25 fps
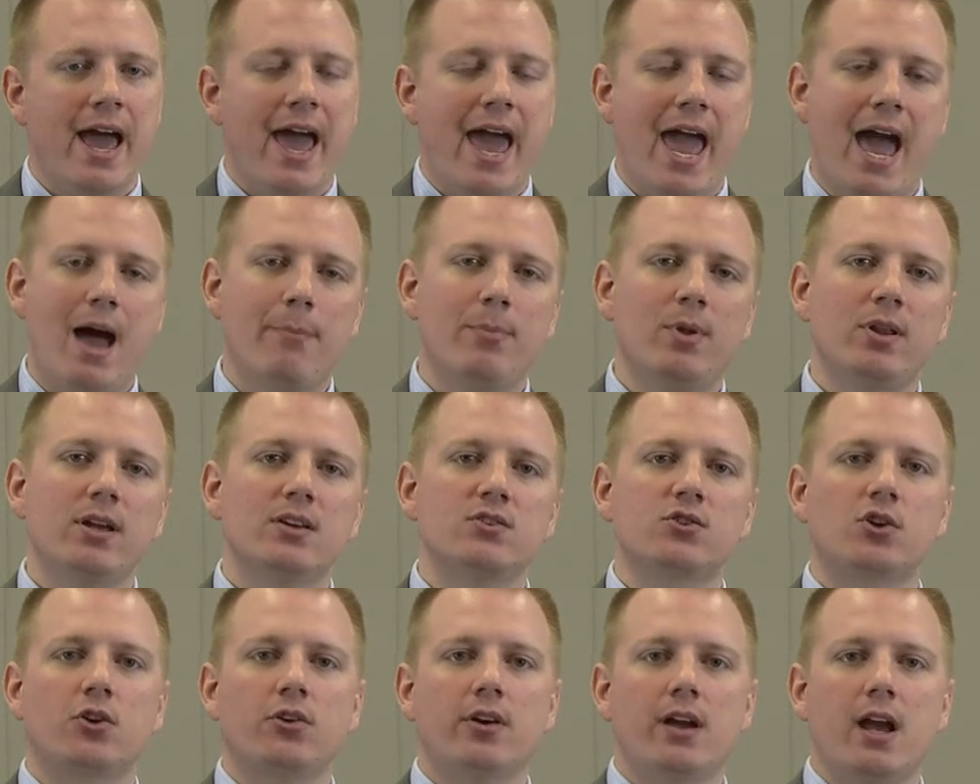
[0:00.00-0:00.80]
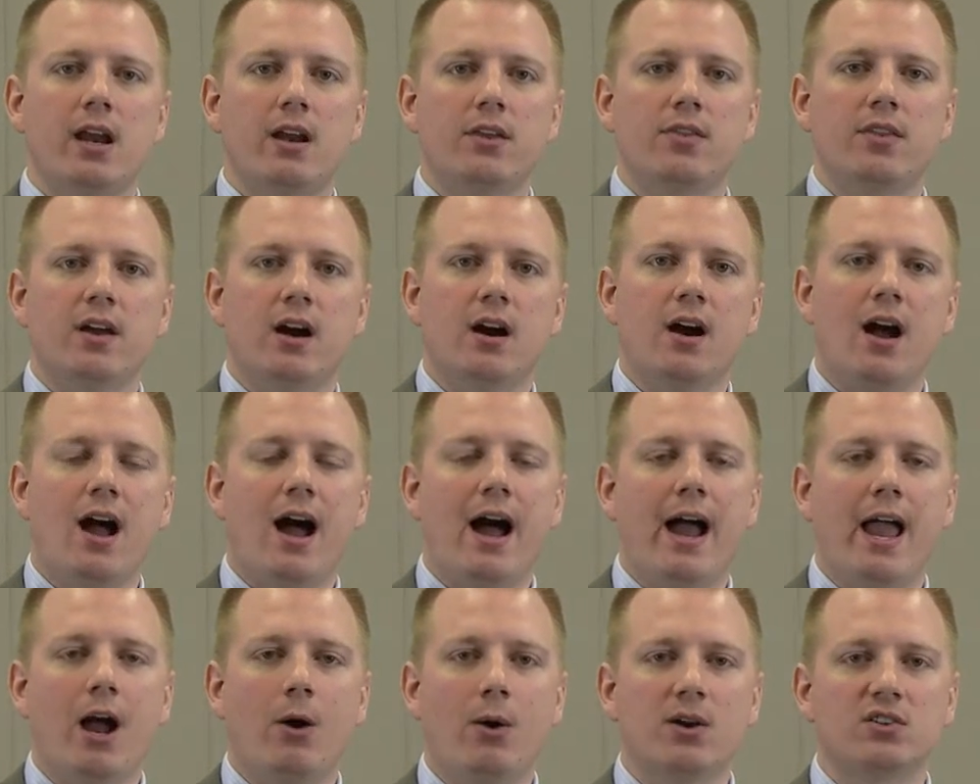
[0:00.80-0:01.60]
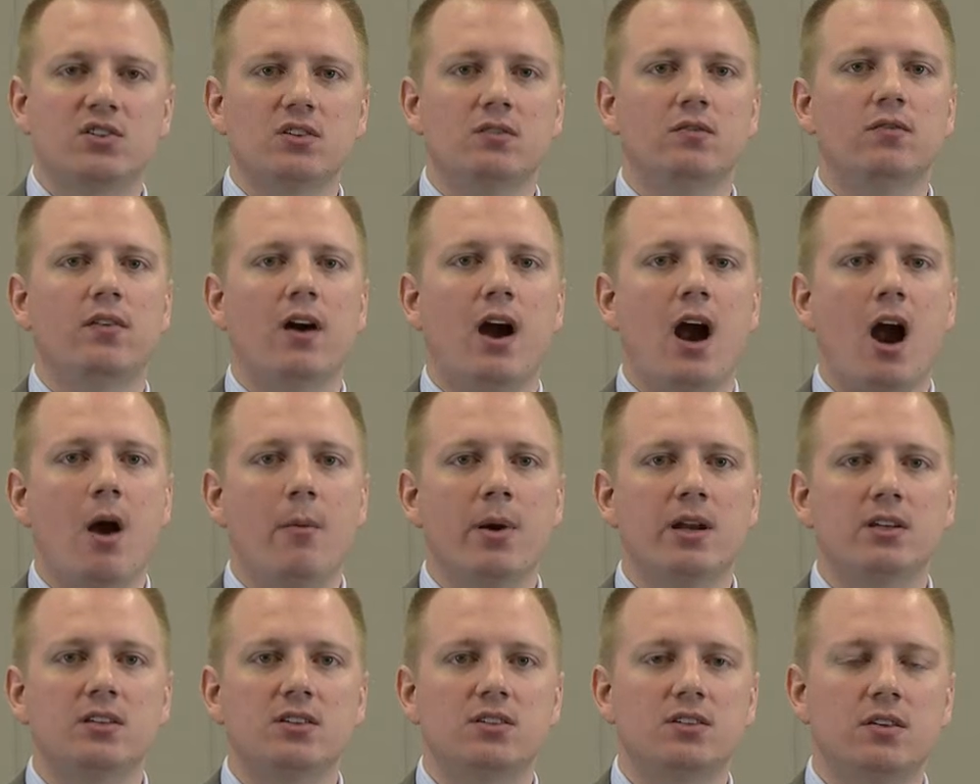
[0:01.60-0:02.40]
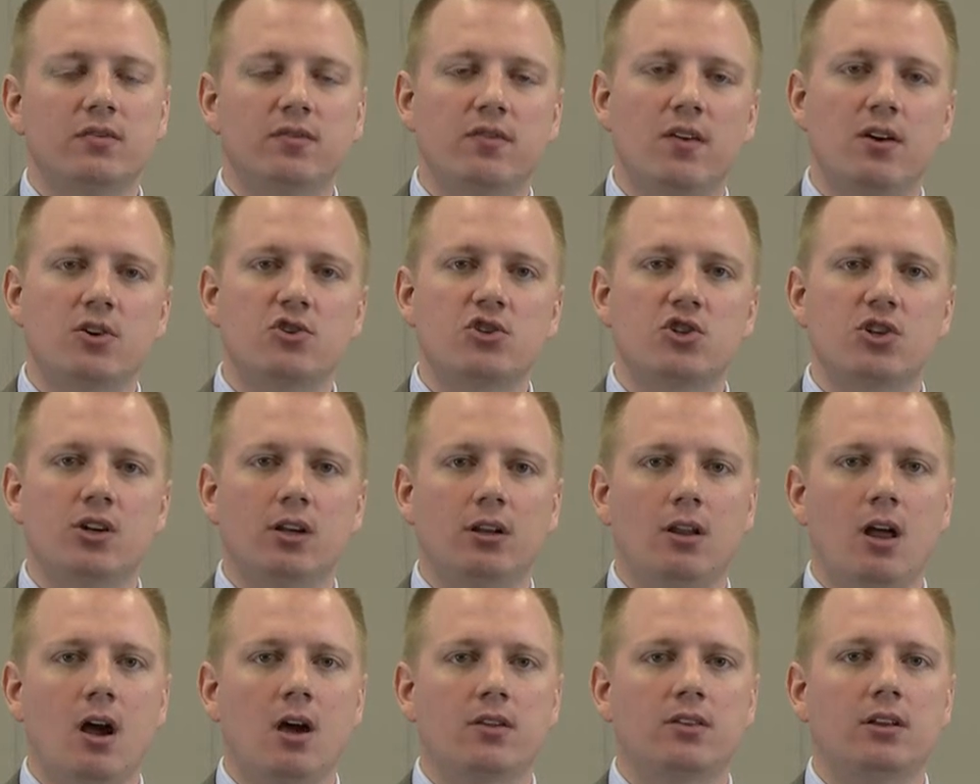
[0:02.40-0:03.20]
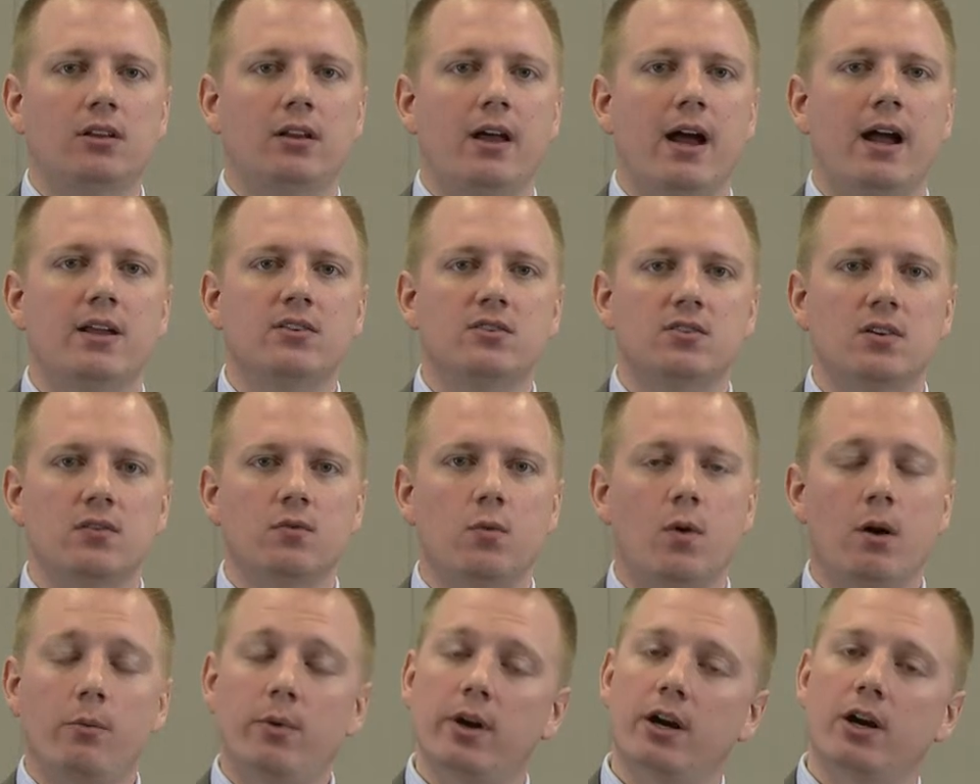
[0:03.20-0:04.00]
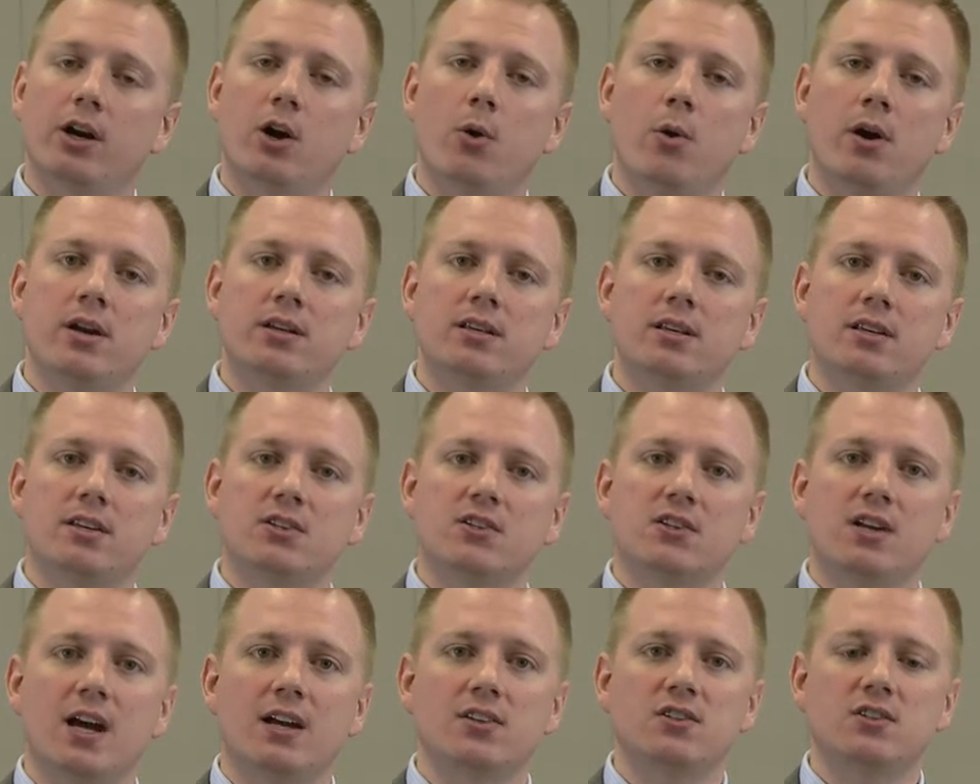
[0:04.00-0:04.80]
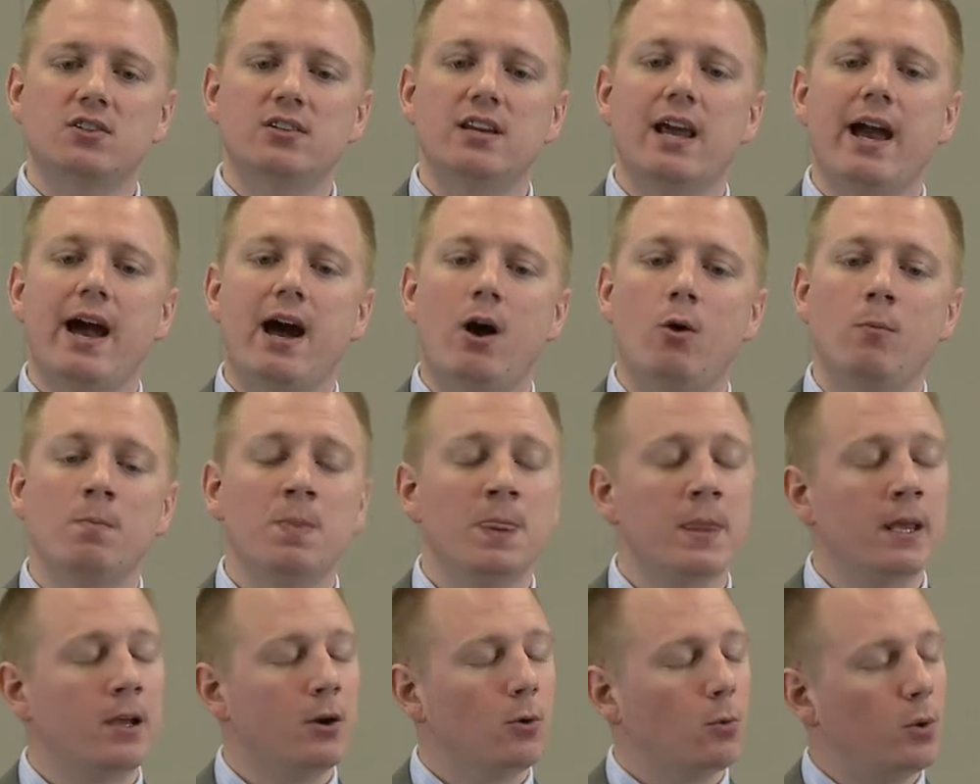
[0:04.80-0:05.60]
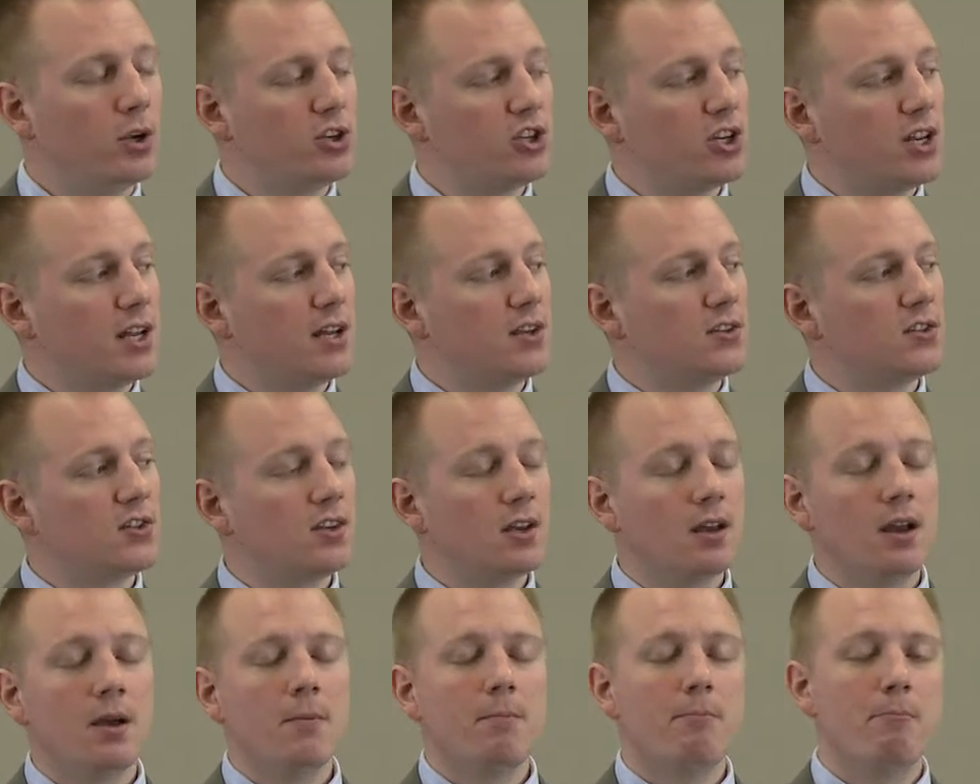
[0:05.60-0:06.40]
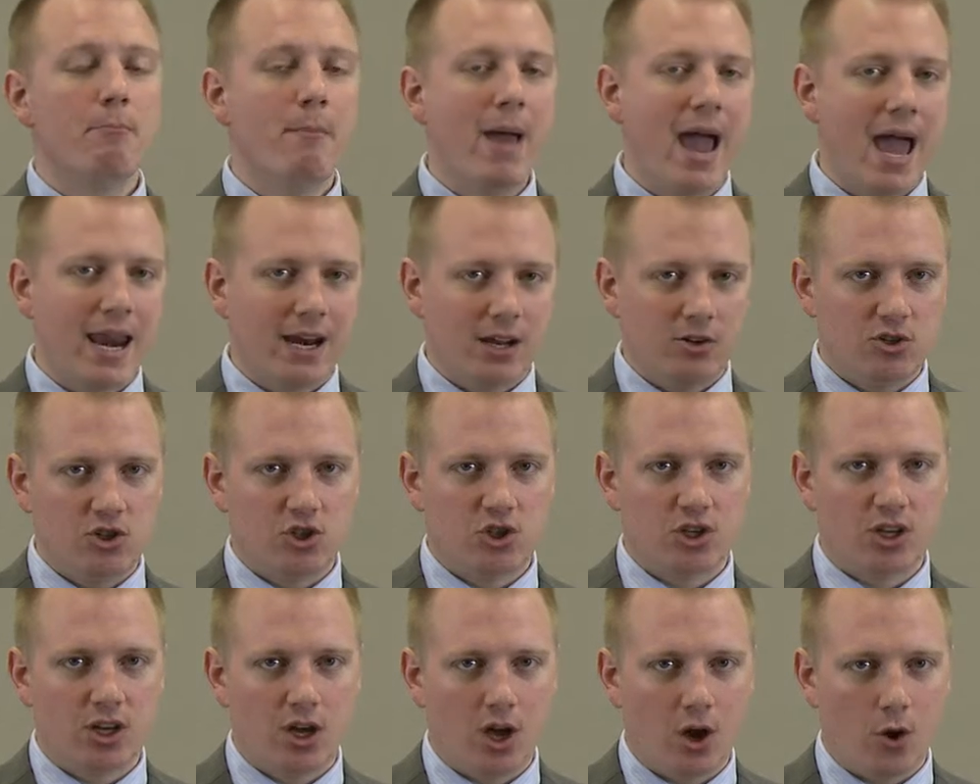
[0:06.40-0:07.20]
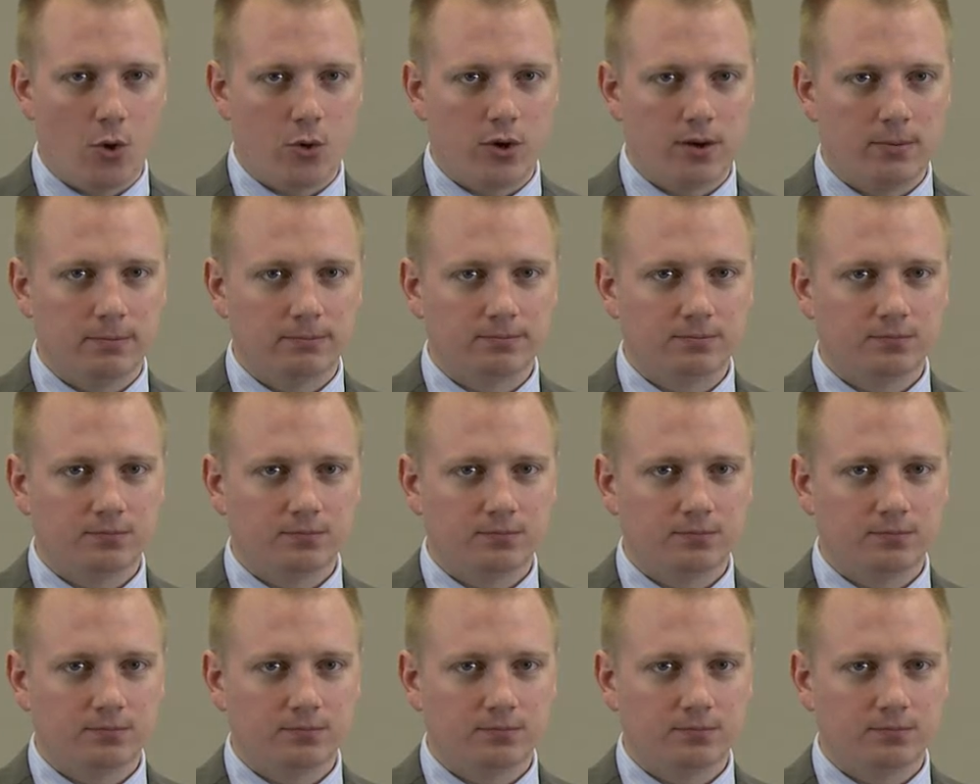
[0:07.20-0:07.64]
Apple has created their iOS environment to function along the lines of what we are going to discuss now, which is managed code.